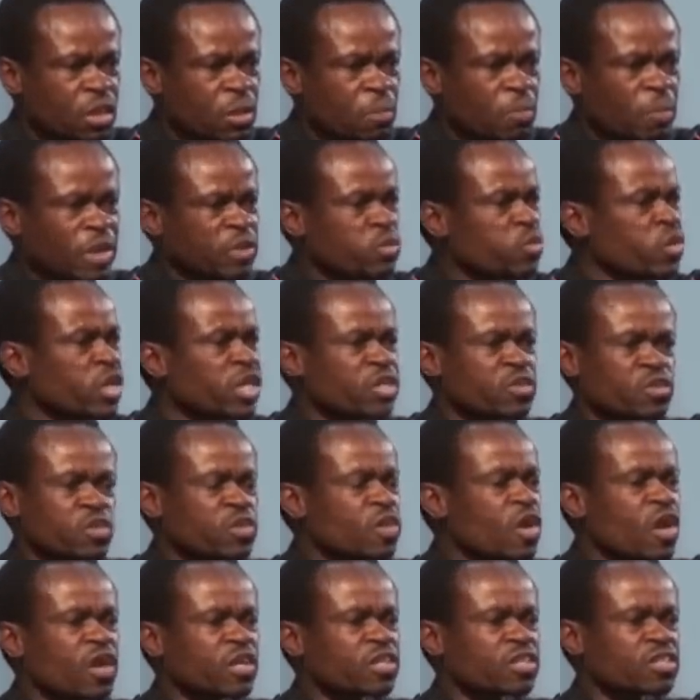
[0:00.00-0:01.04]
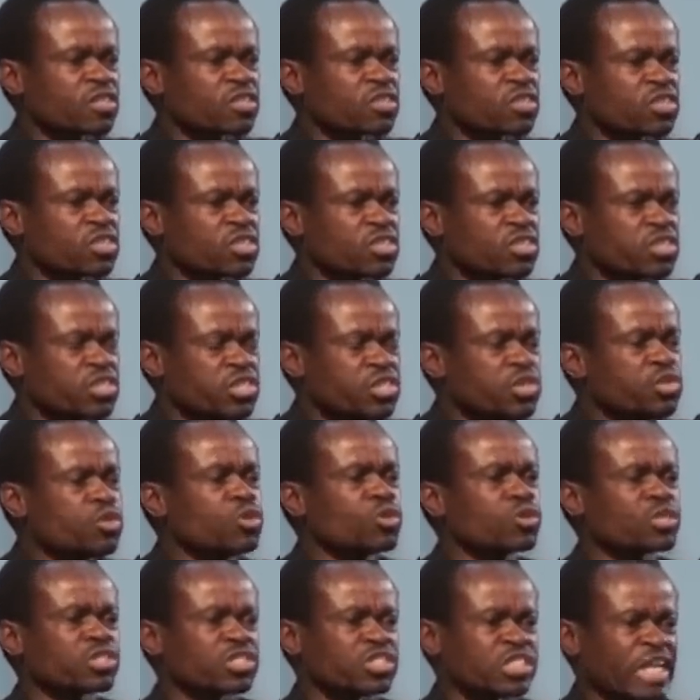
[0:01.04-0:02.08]
but we do not
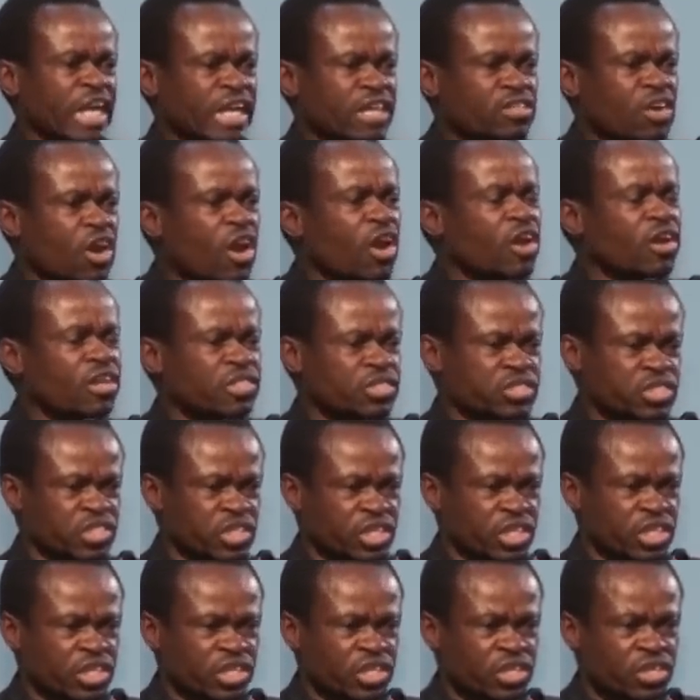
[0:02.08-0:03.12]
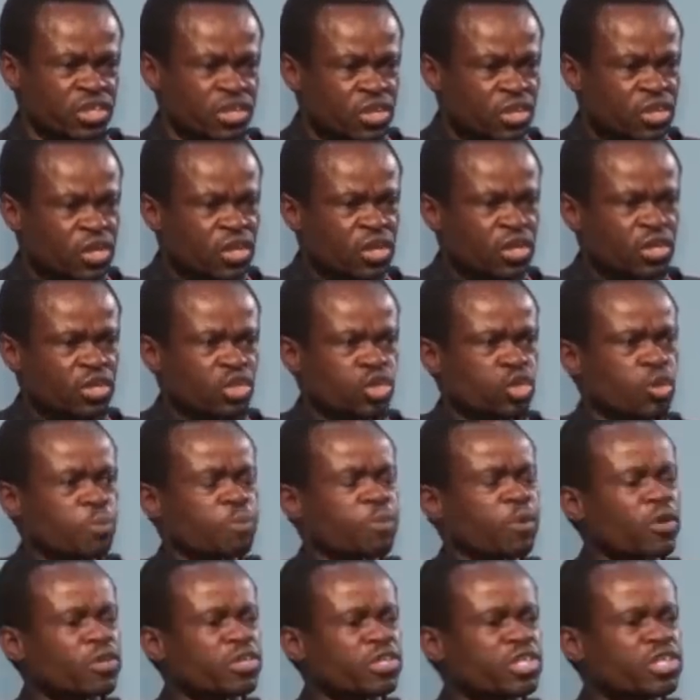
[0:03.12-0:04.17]
use technology to
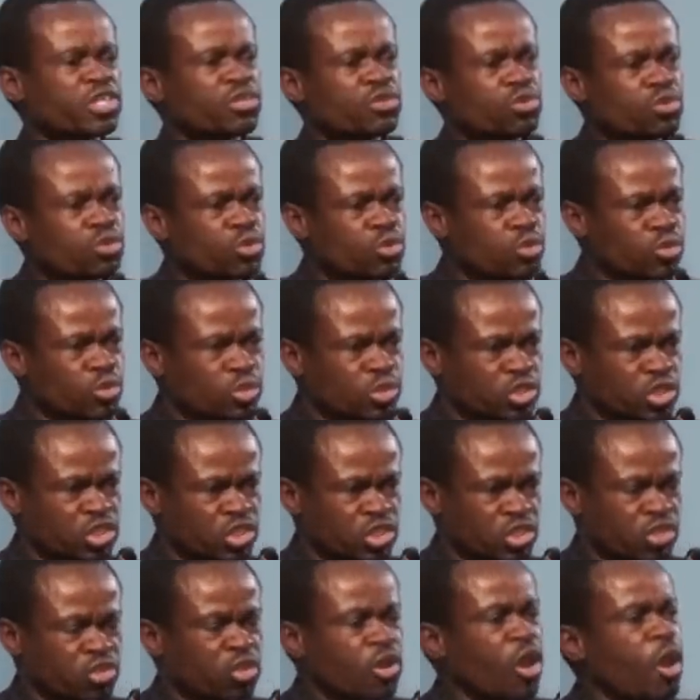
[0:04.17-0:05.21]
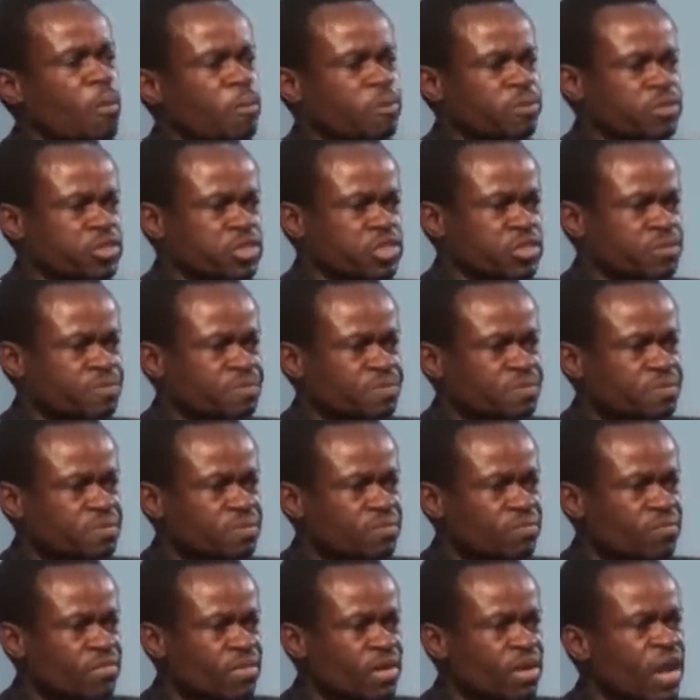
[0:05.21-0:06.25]
produce crops.
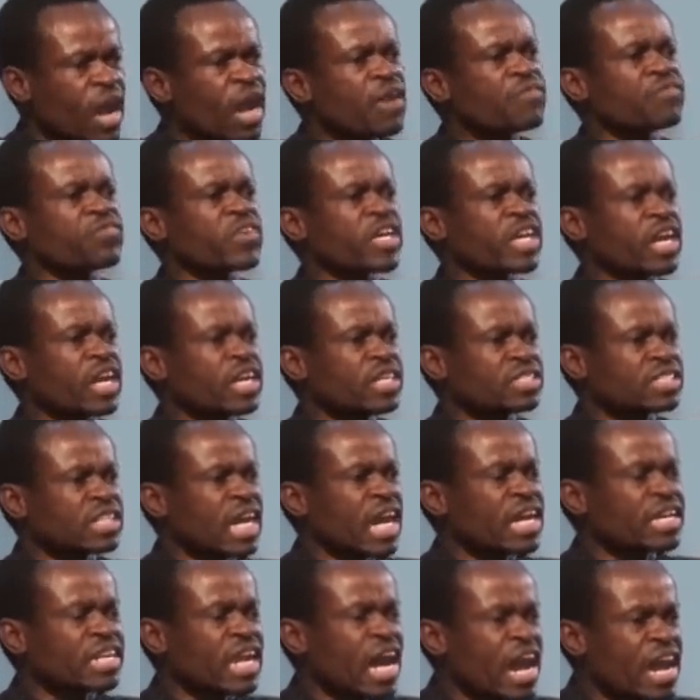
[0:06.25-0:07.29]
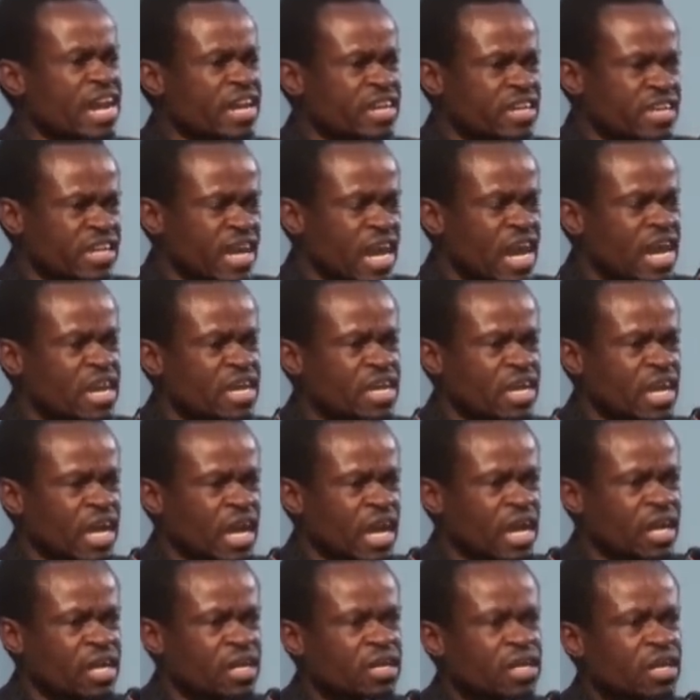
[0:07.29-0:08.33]
Africans are dying
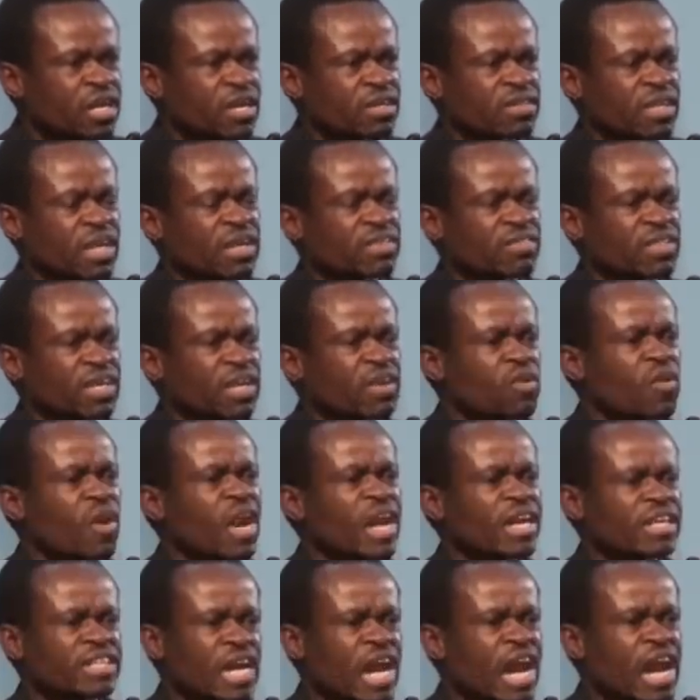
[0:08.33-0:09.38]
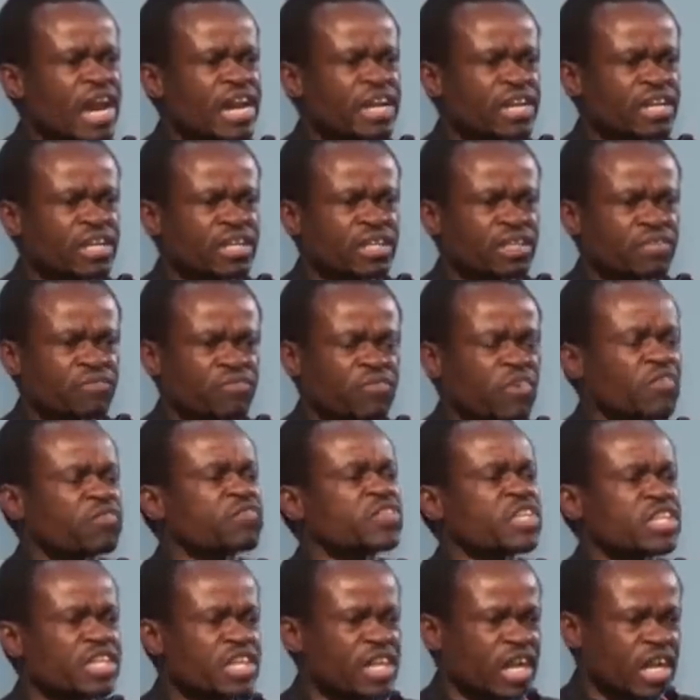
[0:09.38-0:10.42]
younger than they were dying
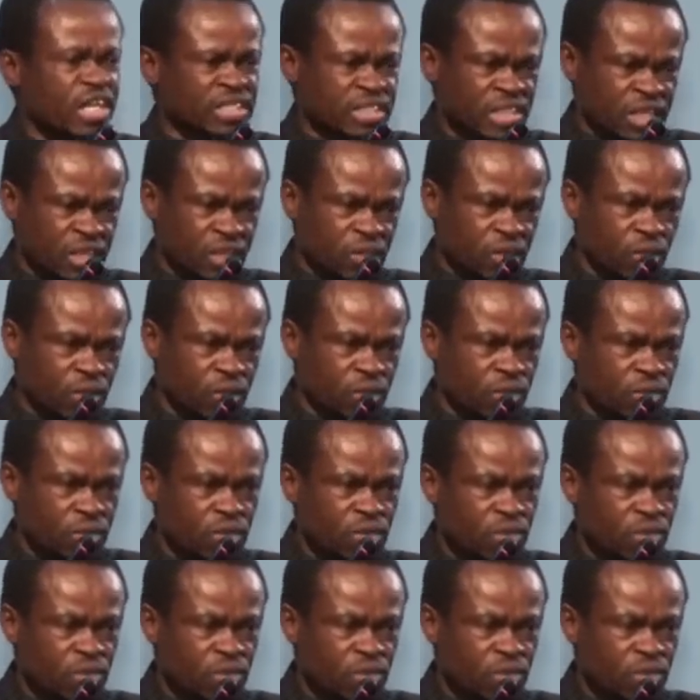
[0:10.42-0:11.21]
50 years ago.